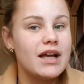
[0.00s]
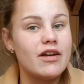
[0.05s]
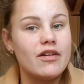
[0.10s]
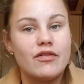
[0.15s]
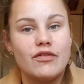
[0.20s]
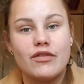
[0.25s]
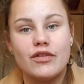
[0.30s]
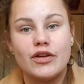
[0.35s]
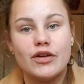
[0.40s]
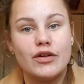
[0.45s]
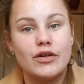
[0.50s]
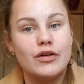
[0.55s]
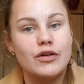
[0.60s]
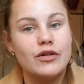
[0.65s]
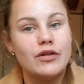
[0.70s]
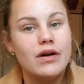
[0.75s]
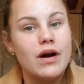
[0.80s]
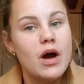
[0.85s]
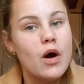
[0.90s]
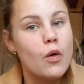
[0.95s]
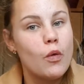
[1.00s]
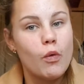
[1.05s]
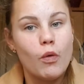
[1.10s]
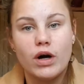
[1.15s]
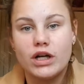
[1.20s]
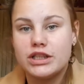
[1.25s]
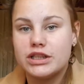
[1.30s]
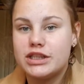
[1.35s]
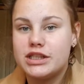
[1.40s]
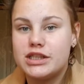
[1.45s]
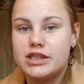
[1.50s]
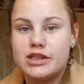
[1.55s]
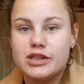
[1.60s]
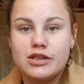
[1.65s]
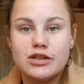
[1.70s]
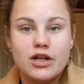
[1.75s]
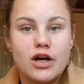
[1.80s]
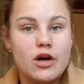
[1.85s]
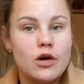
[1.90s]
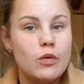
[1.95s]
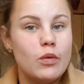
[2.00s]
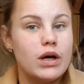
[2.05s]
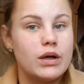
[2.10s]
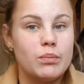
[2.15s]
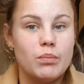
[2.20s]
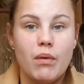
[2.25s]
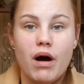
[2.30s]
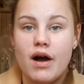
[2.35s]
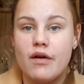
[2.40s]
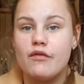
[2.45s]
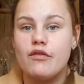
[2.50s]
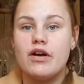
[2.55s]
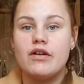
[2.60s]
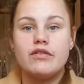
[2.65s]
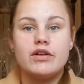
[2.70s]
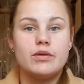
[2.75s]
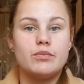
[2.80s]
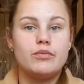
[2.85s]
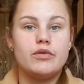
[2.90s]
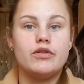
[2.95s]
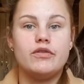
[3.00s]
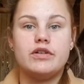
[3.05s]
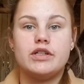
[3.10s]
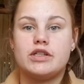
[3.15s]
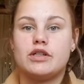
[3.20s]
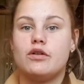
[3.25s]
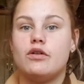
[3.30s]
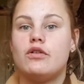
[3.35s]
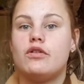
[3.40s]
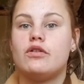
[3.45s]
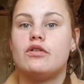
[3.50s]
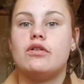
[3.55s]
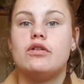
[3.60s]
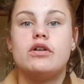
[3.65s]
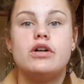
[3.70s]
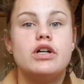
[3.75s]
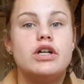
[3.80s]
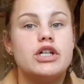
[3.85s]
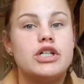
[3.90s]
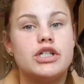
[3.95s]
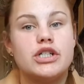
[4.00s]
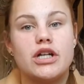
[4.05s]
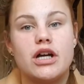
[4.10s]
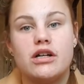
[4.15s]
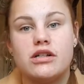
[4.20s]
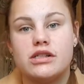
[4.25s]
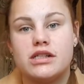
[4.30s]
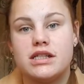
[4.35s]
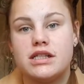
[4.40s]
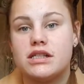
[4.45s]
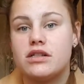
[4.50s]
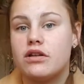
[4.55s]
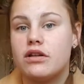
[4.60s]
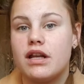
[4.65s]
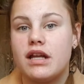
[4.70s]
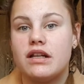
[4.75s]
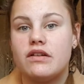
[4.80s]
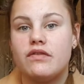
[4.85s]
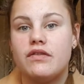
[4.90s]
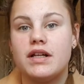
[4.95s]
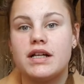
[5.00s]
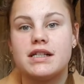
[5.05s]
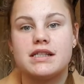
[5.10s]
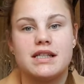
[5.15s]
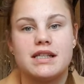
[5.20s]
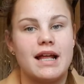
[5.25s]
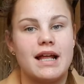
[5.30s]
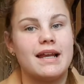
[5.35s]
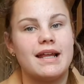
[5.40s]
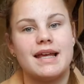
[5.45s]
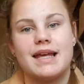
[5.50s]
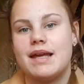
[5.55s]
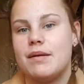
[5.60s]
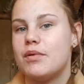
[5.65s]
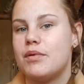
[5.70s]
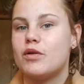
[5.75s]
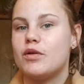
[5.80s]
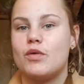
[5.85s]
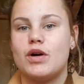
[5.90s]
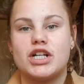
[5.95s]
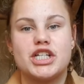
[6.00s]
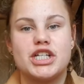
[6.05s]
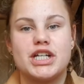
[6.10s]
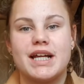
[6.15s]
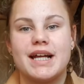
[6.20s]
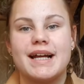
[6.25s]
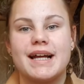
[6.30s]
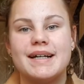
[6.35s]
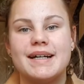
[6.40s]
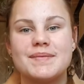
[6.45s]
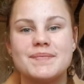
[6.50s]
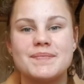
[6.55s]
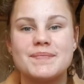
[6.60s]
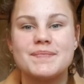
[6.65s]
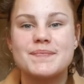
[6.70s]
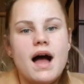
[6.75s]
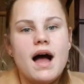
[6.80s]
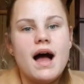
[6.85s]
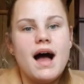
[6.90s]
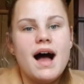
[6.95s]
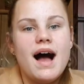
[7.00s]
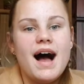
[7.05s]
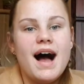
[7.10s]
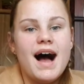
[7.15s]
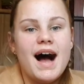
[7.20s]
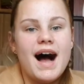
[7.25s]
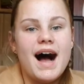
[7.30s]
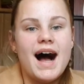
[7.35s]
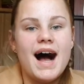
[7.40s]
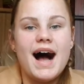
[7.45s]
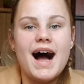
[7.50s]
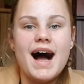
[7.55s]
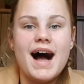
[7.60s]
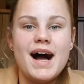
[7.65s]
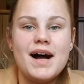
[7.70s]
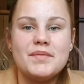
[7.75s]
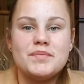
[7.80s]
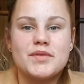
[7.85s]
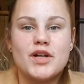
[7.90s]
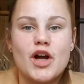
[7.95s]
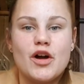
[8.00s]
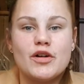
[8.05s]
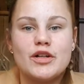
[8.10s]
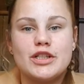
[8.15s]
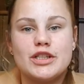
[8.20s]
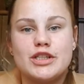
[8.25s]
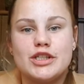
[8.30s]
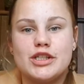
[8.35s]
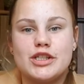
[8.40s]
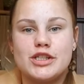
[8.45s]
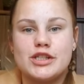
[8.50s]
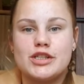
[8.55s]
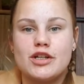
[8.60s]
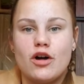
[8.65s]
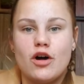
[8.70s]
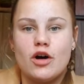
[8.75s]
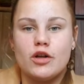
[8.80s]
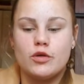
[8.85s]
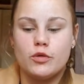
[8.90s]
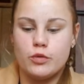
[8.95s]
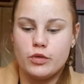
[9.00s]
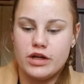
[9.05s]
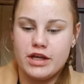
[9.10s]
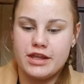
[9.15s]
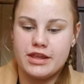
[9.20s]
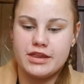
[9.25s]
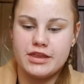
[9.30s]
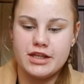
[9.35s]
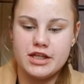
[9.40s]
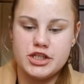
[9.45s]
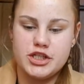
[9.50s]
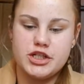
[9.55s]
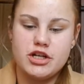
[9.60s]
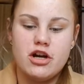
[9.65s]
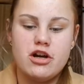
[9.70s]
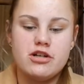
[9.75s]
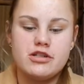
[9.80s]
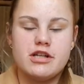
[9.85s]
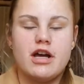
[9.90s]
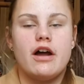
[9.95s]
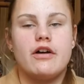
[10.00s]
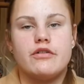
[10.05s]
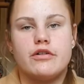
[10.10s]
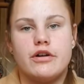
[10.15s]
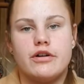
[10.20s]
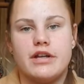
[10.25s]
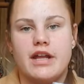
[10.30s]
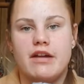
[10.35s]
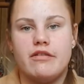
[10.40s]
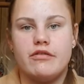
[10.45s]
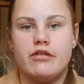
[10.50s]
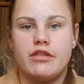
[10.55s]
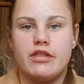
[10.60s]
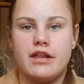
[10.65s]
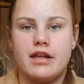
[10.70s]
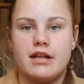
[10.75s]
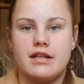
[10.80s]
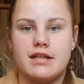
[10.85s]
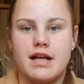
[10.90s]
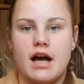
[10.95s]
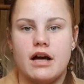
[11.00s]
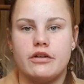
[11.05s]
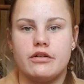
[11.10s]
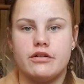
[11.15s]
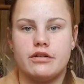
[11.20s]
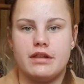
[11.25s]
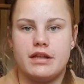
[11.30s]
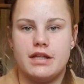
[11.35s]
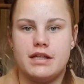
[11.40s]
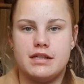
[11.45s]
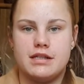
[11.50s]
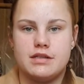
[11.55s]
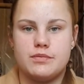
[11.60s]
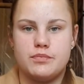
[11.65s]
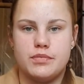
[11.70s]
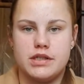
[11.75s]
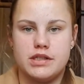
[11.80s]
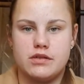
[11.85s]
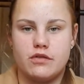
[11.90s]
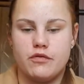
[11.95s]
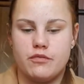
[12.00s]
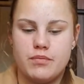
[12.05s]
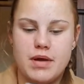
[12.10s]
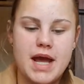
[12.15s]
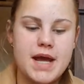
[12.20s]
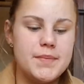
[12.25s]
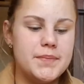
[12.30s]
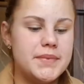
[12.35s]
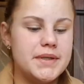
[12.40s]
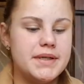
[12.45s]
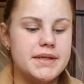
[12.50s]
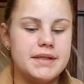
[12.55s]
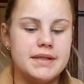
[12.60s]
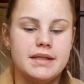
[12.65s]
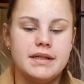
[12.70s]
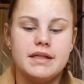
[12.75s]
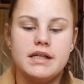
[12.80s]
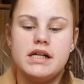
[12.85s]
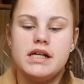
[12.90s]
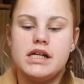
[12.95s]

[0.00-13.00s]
if you want to know what my favorite movies or shows is on Netflix, then keep on watching. I'm going to start with the shows. I wrote everything down on this piece of paper.